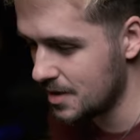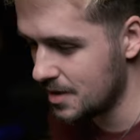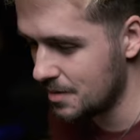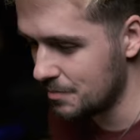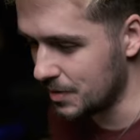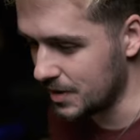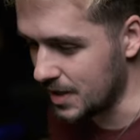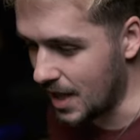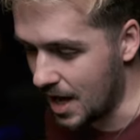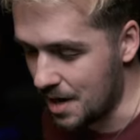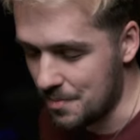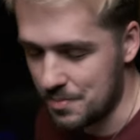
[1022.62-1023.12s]

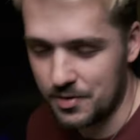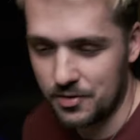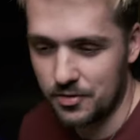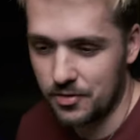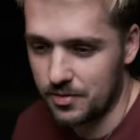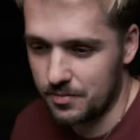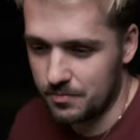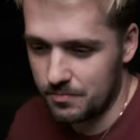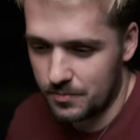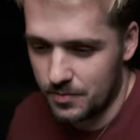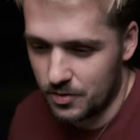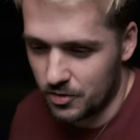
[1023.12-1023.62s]
but it happens
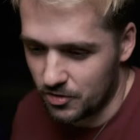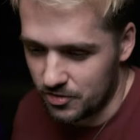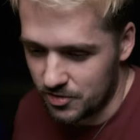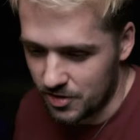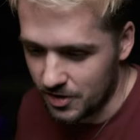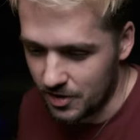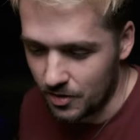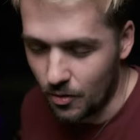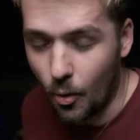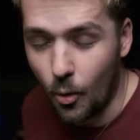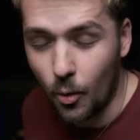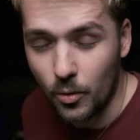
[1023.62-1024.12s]

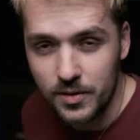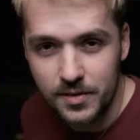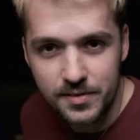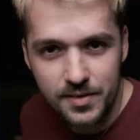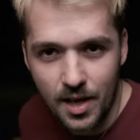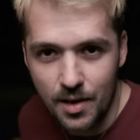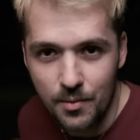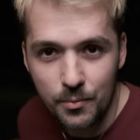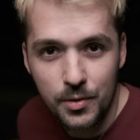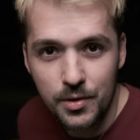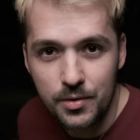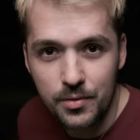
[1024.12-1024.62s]
essentially all the
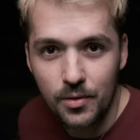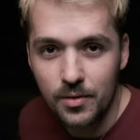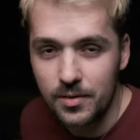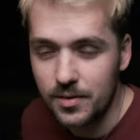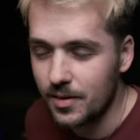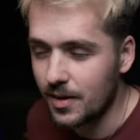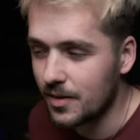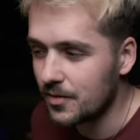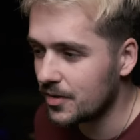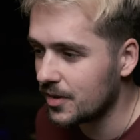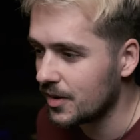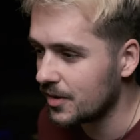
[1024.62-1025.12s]
time with all the
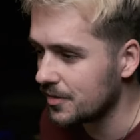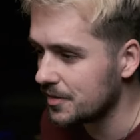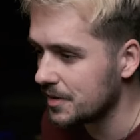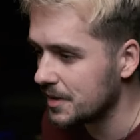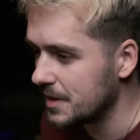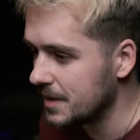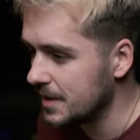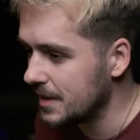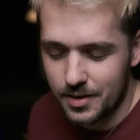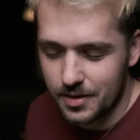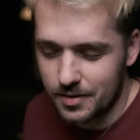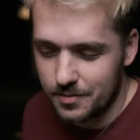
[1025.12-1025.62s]
lenses.
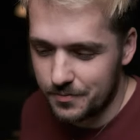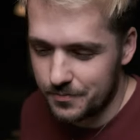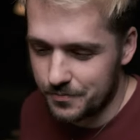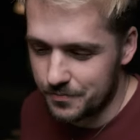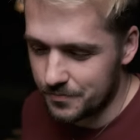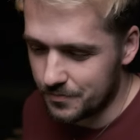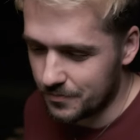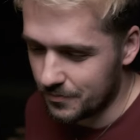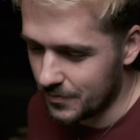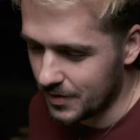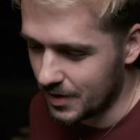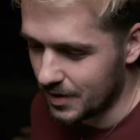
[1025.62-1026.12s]

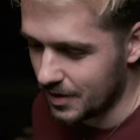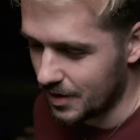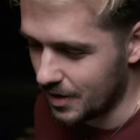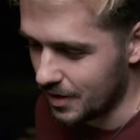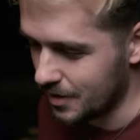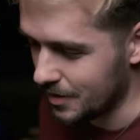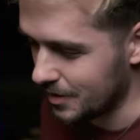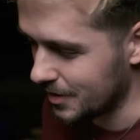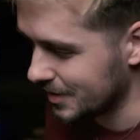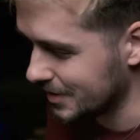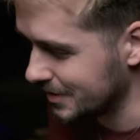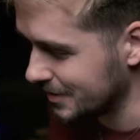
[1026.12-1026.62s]

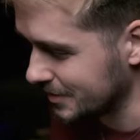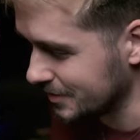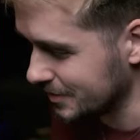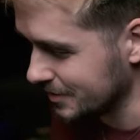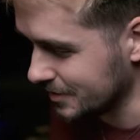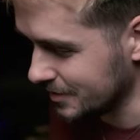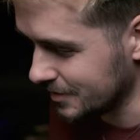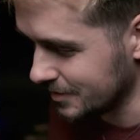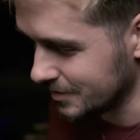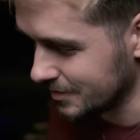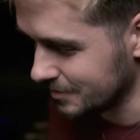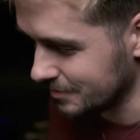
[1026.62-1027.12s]

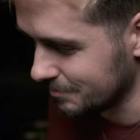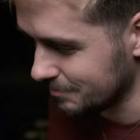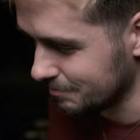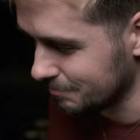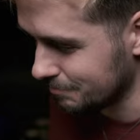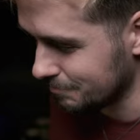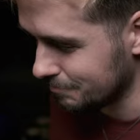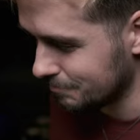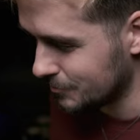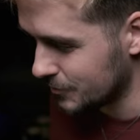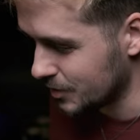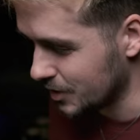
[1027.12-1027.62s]
And
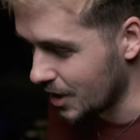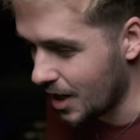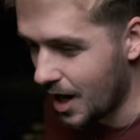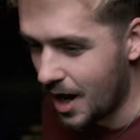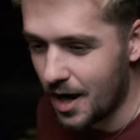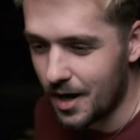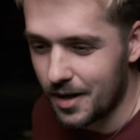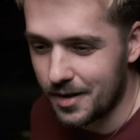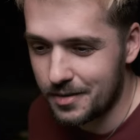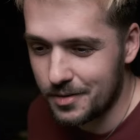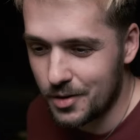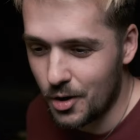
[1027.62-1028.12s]
yeah,
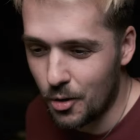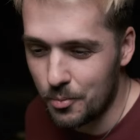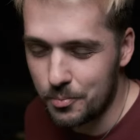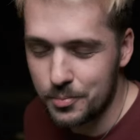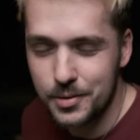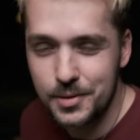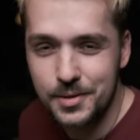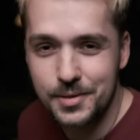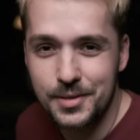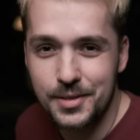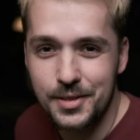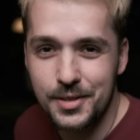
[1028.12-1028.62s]
I hope
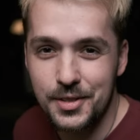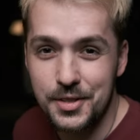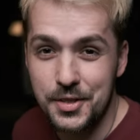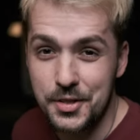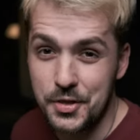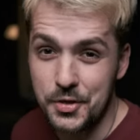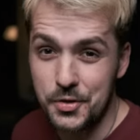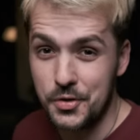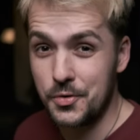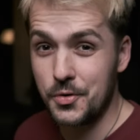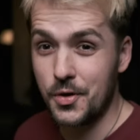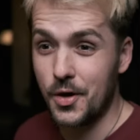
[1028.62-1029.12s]

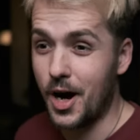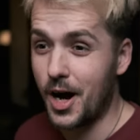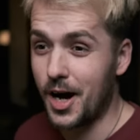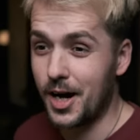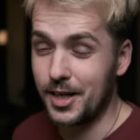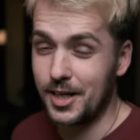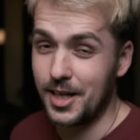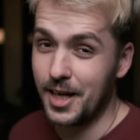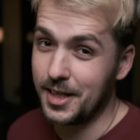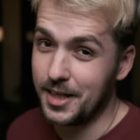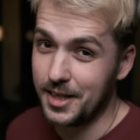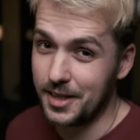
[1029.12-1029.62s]
you are
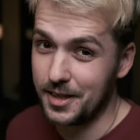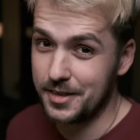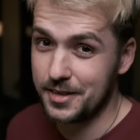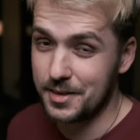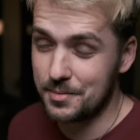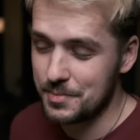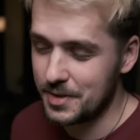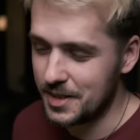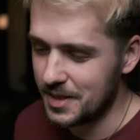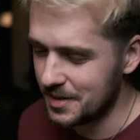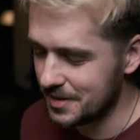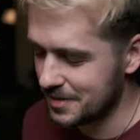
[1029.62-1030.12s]
luckier
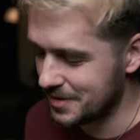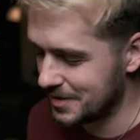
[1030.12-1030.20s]
than me,